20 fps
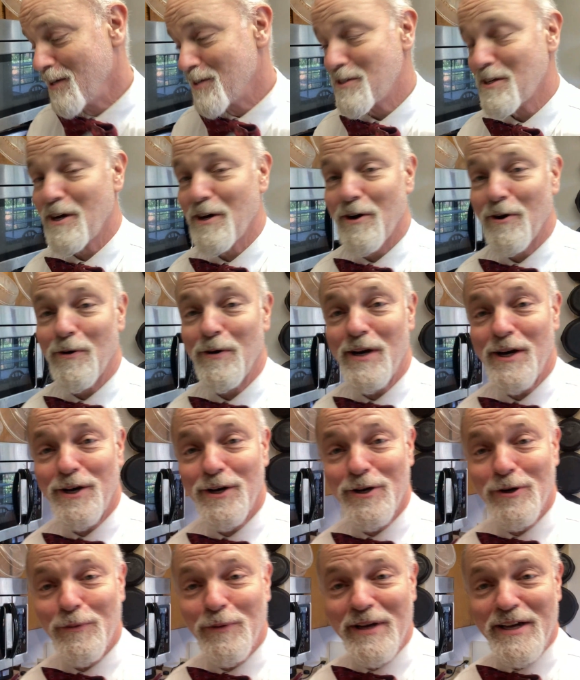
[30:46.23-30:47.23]
So
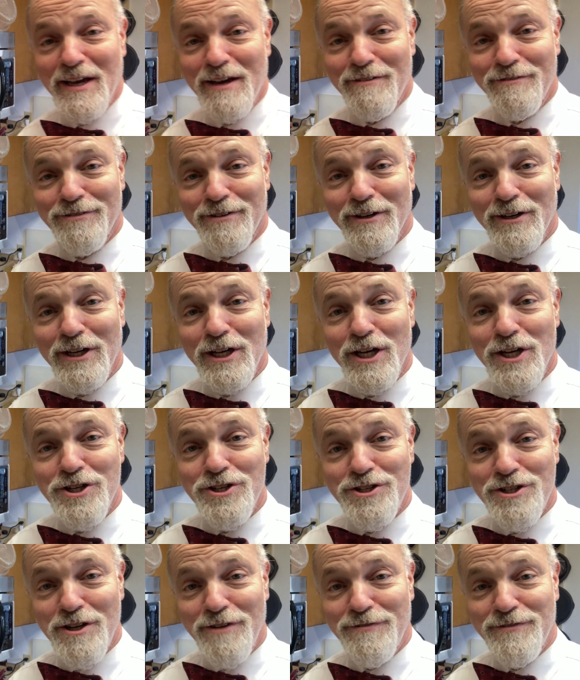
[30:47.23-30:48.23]
we have
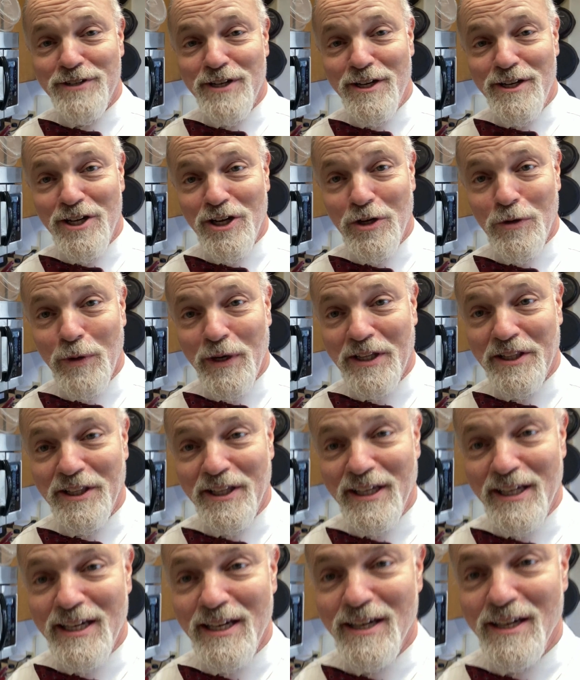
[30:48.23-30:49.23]
shifted
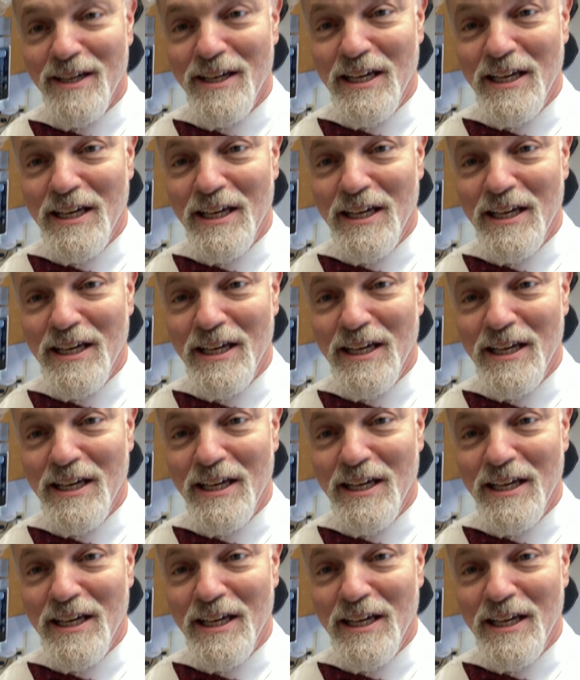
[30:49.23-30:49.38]
quickly